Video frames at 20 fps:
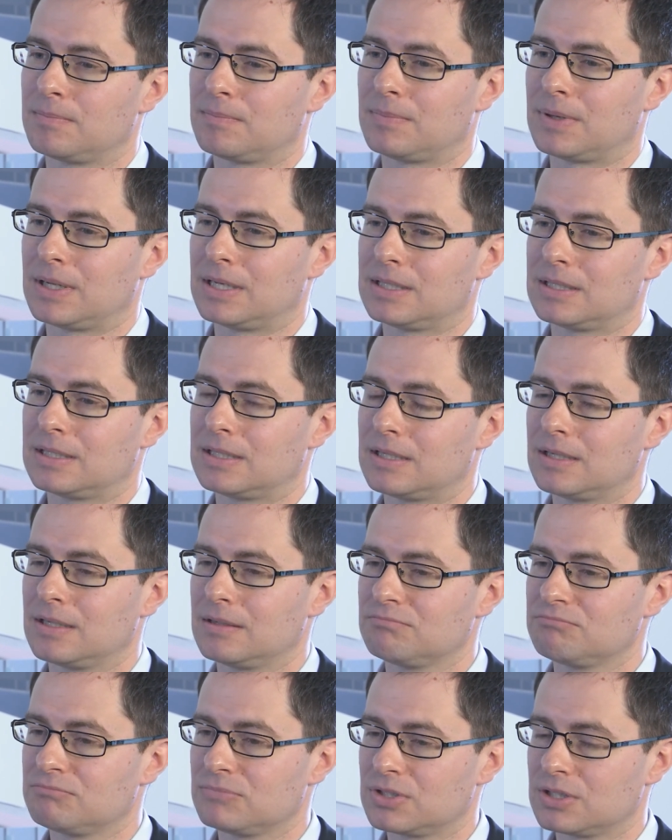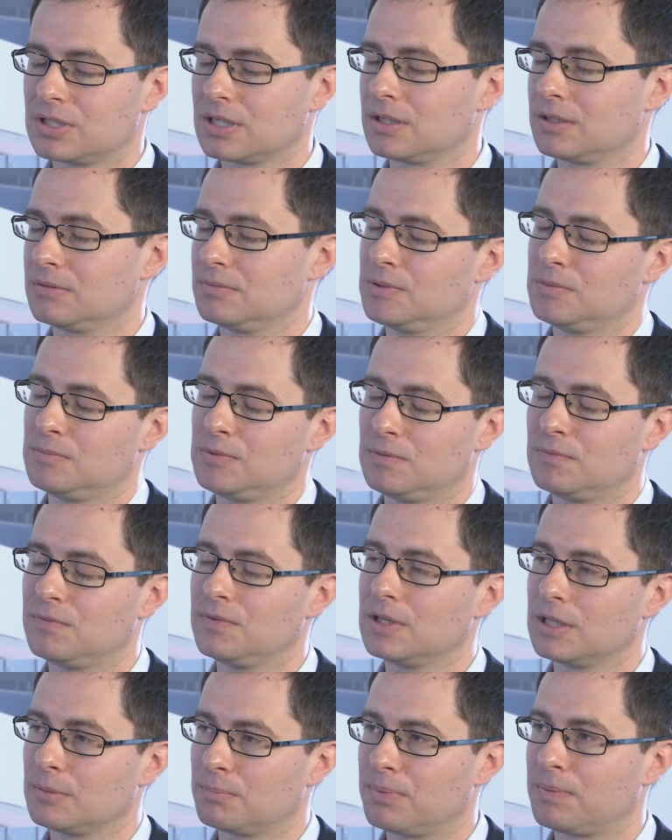But still, we
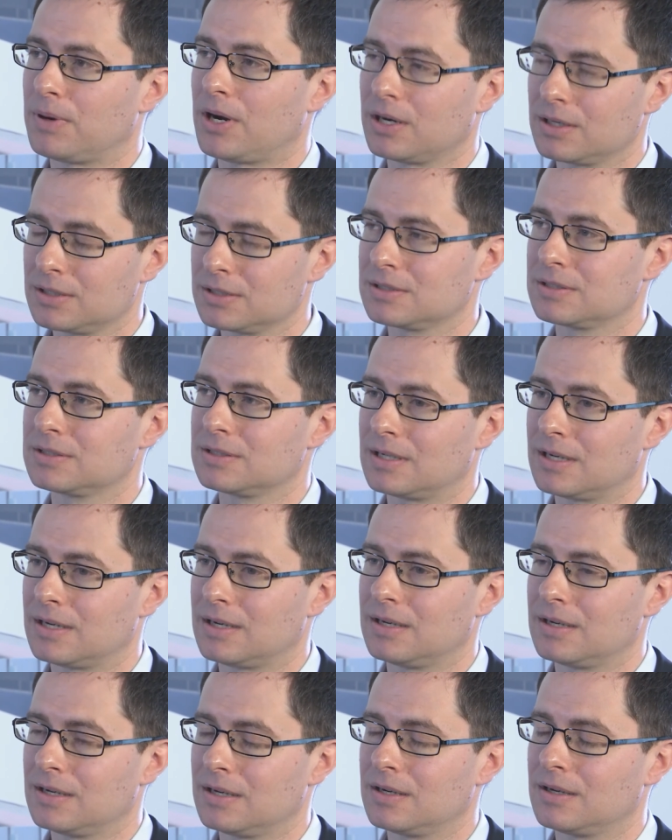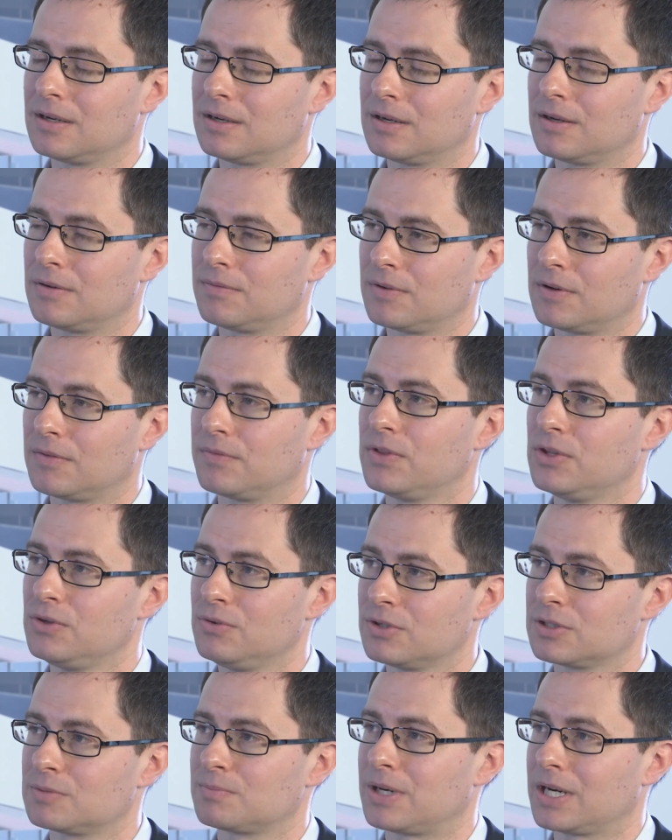feel pockets of the
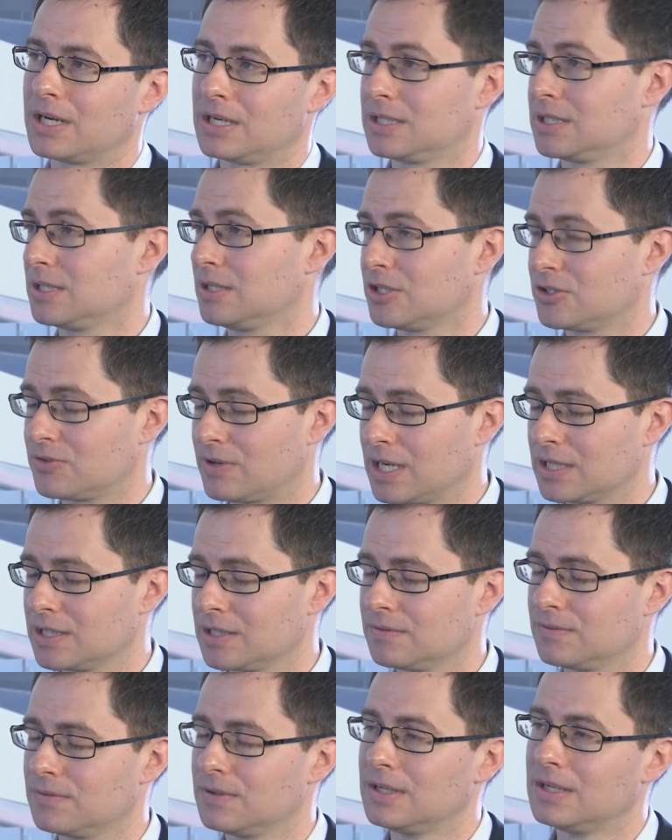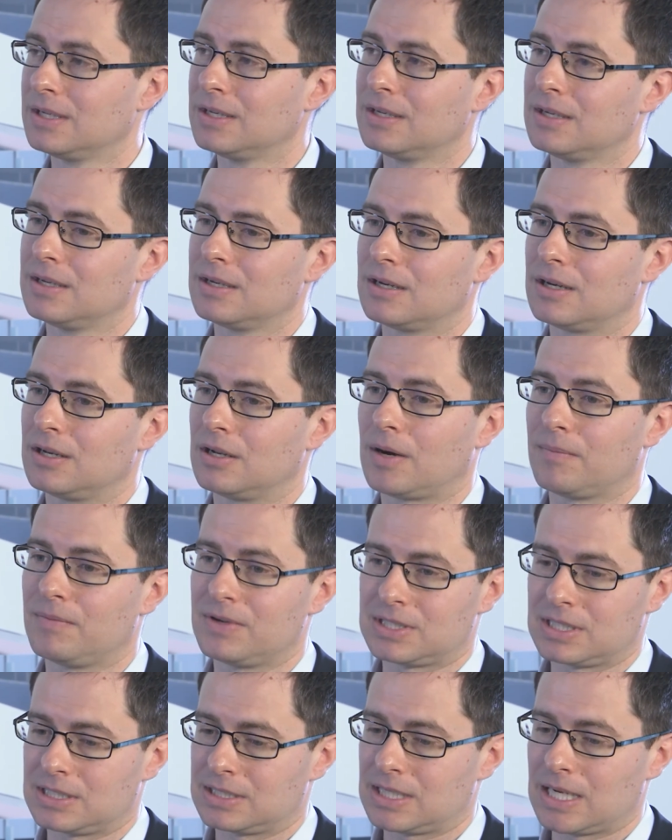US market is still attractive. An
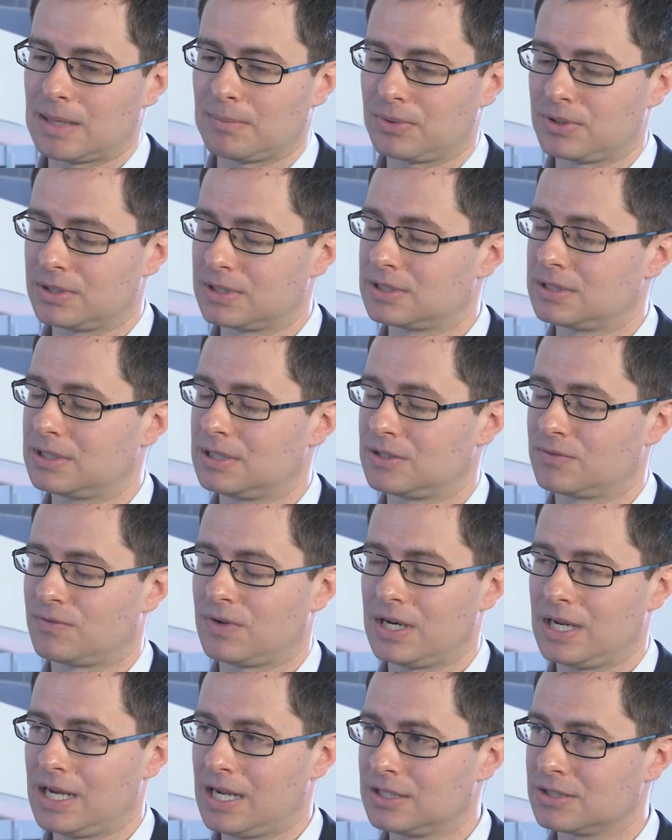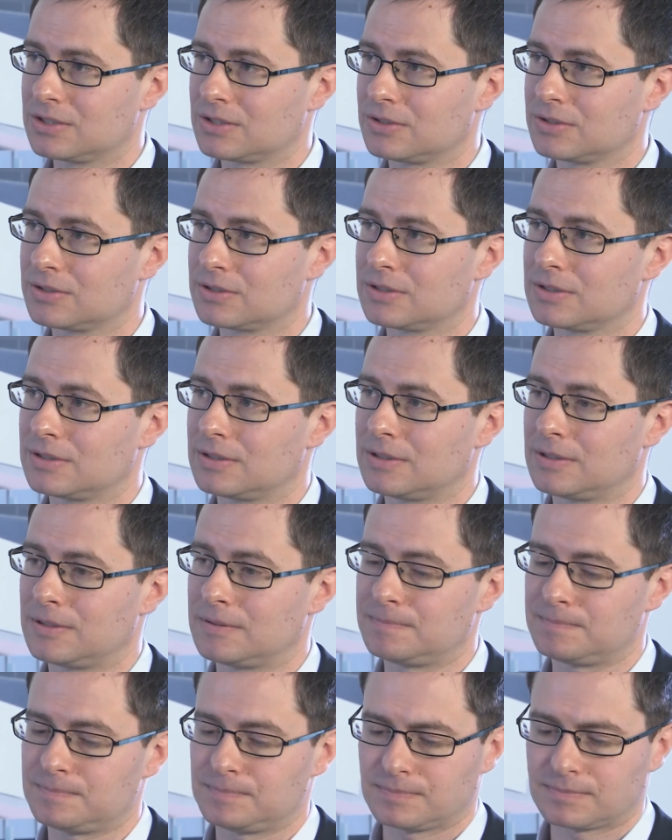obvious example is financials
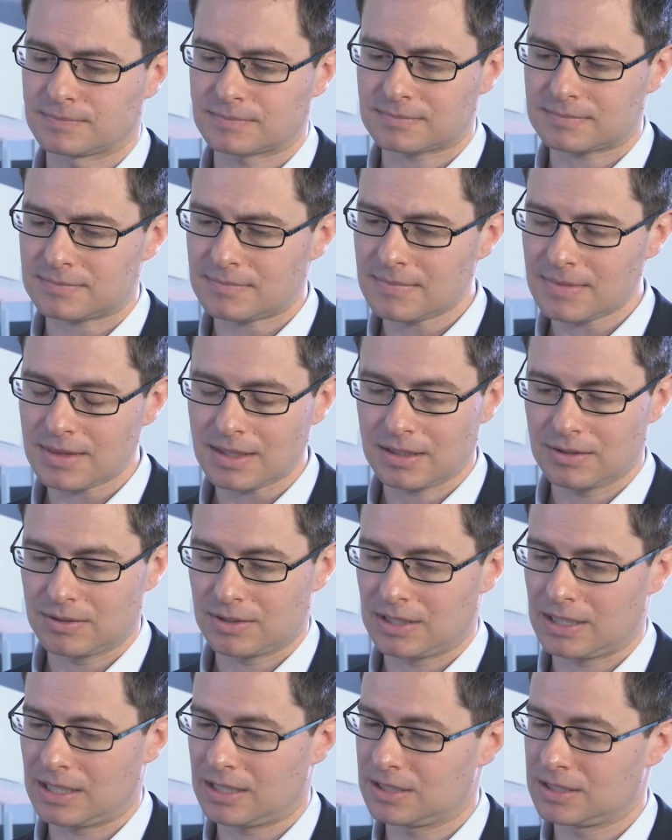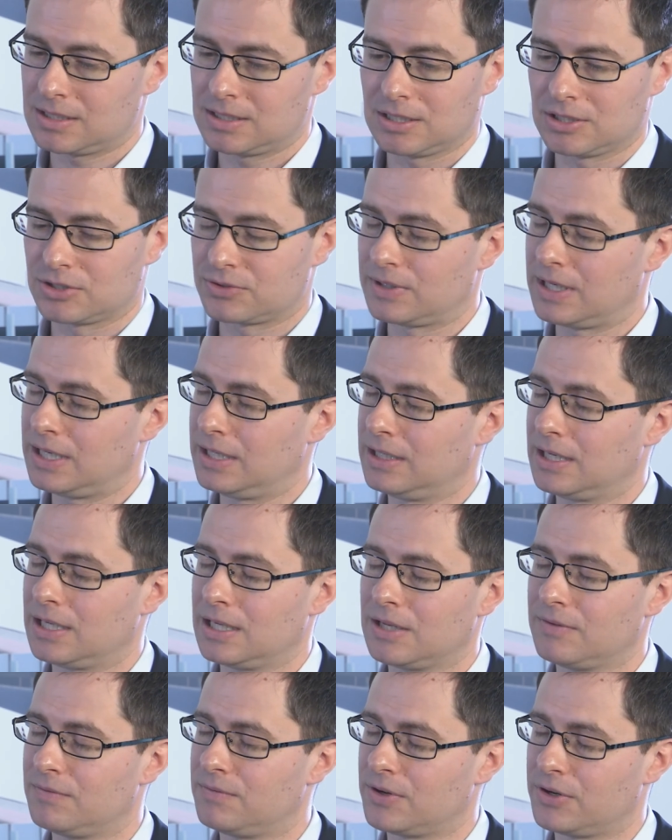that are still trading
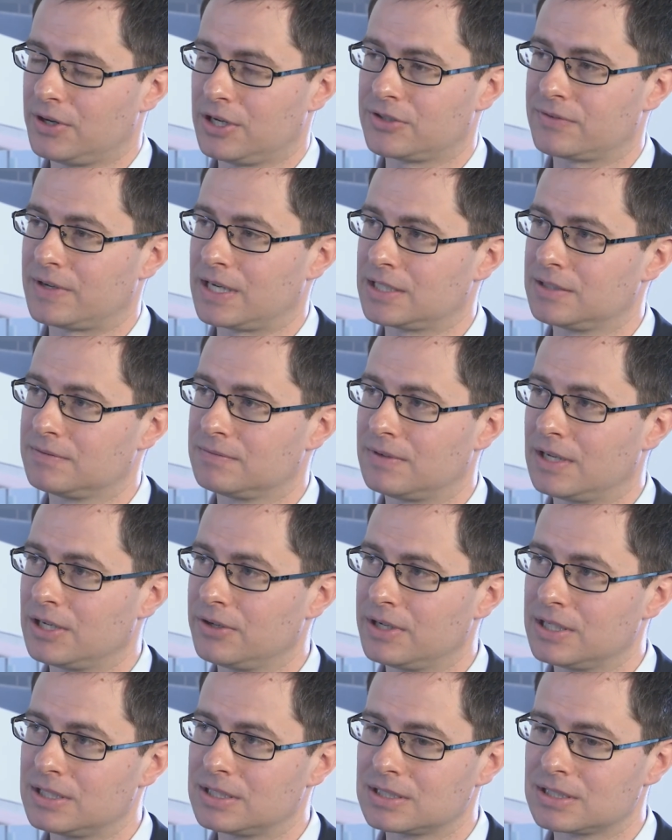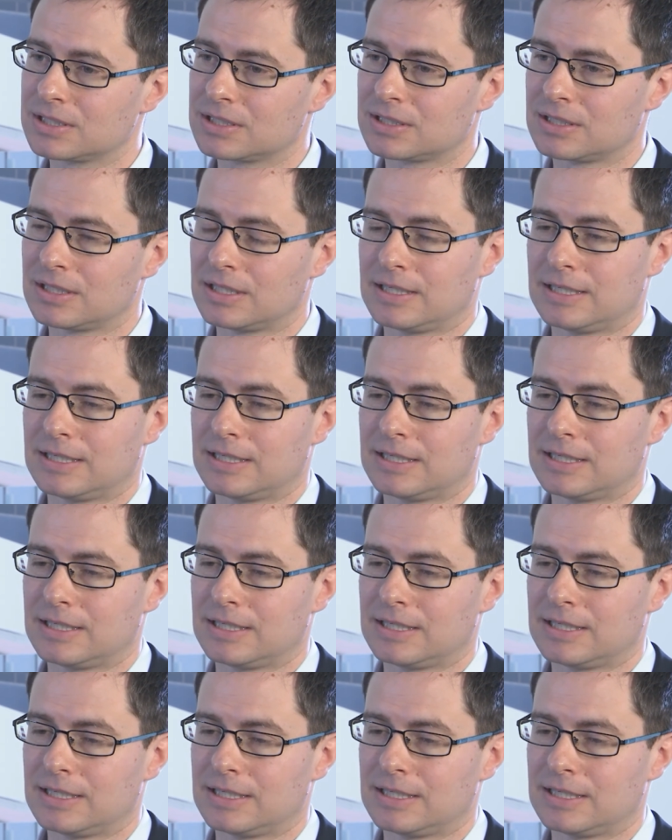at very attractive valuations.